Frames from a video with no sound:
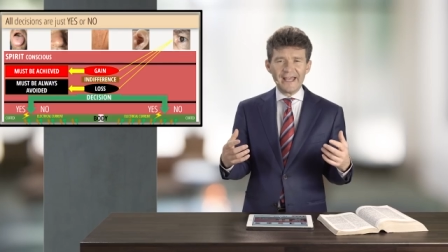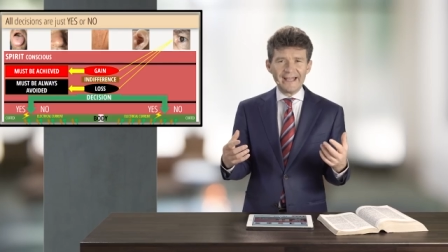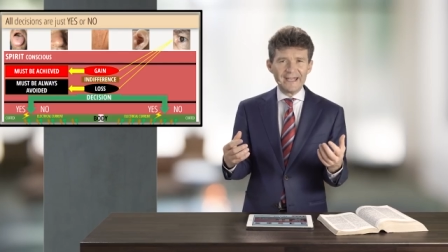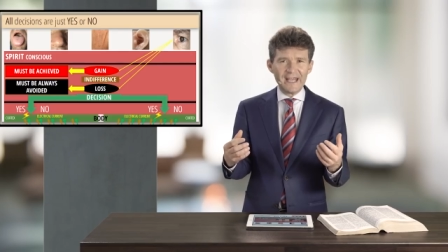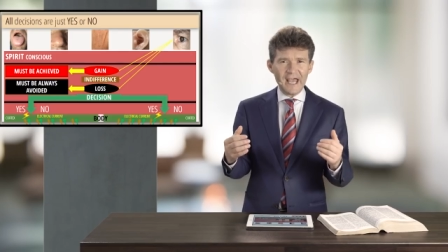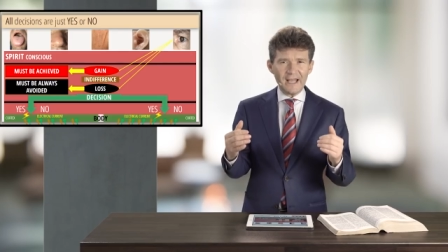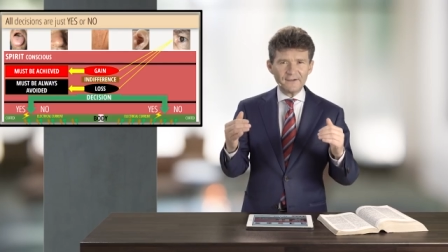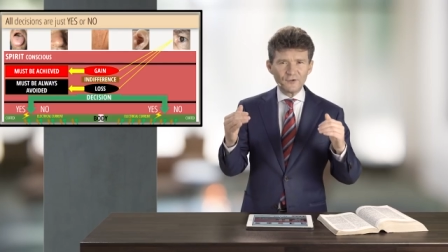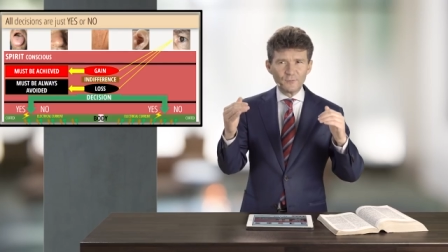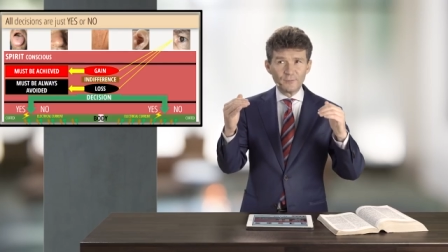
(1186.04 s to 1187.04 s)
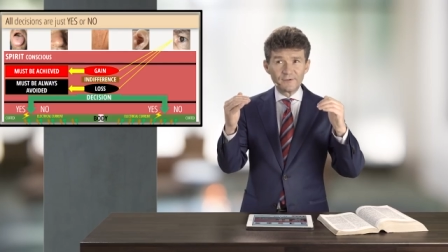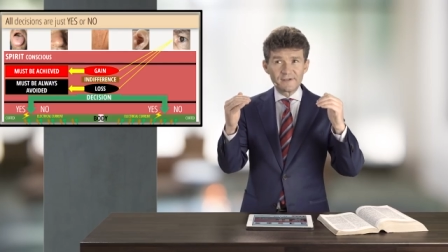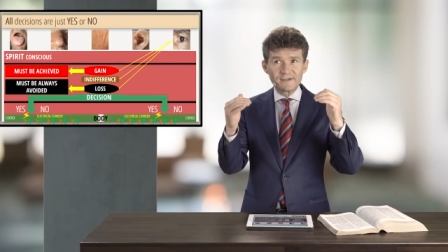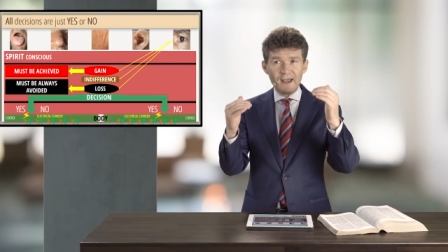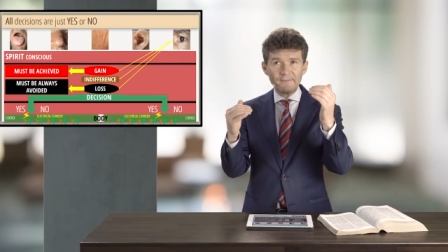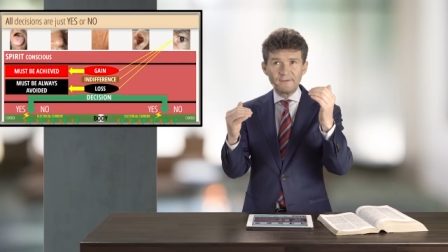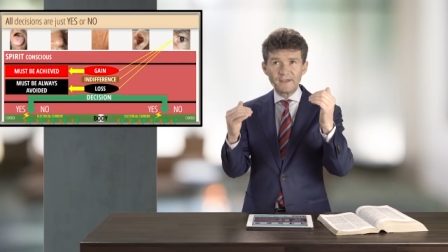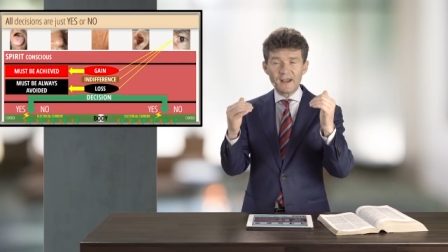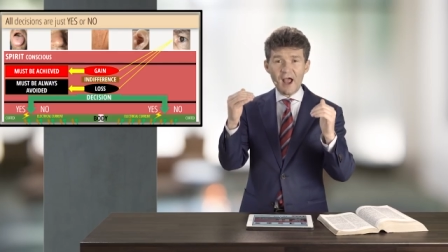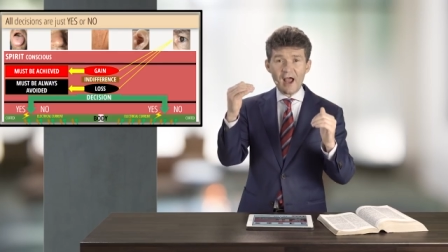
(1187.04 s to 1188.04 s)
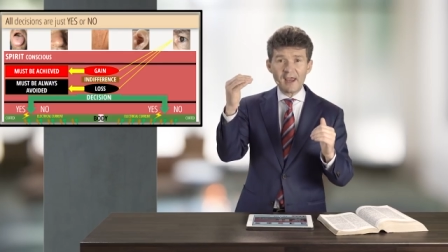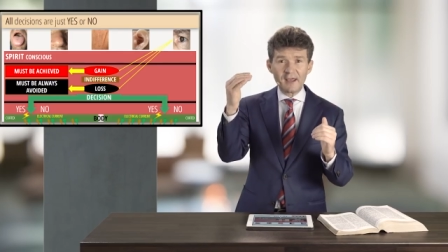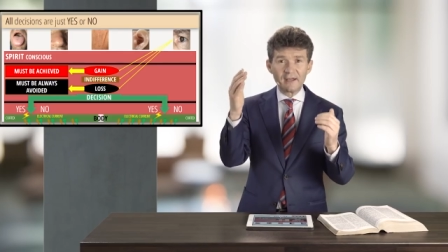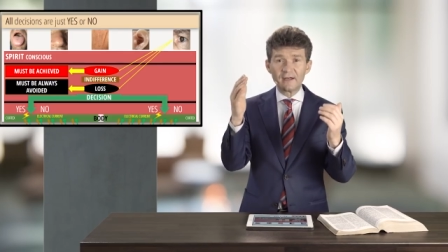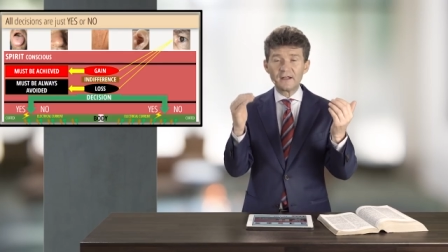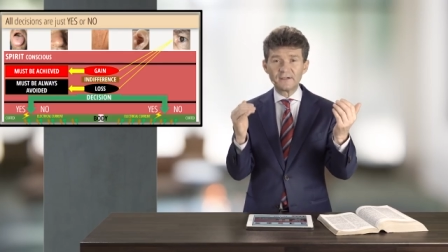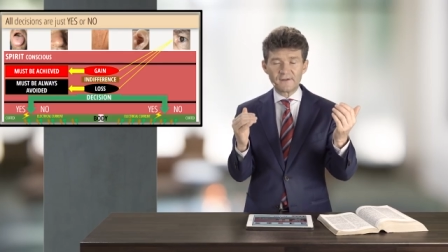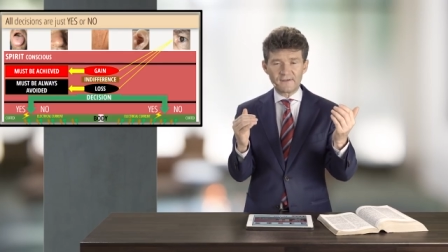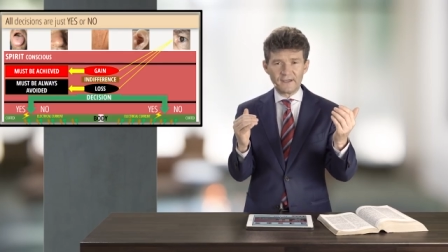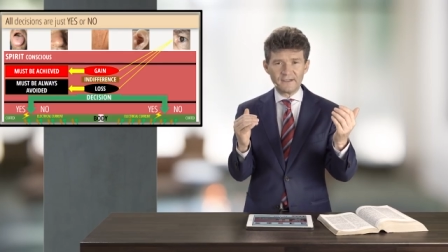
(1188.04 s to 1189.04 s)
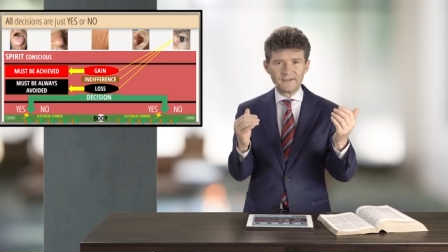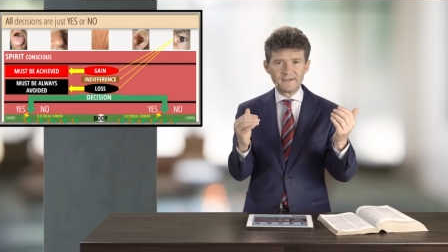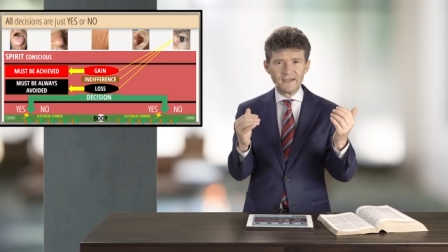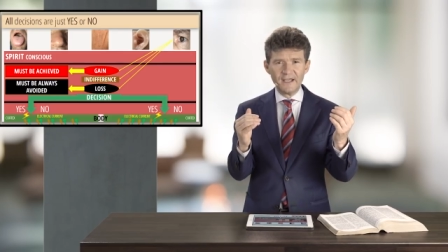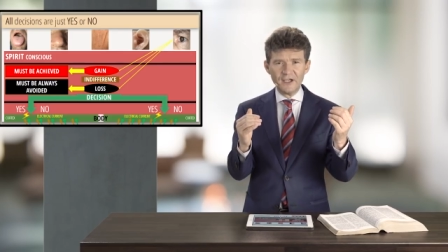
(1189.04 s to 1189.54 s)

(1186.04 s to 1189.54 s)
And he had to put something higher than another things.